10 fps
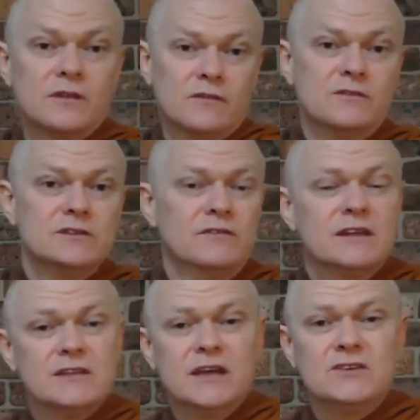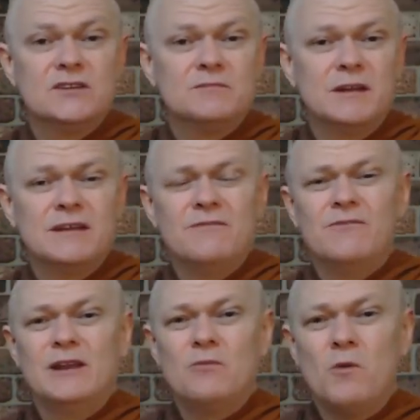different civilizations, but it didn't
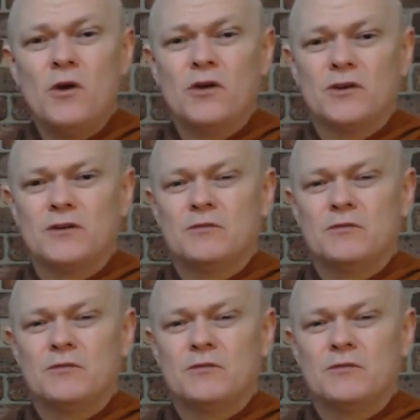really work.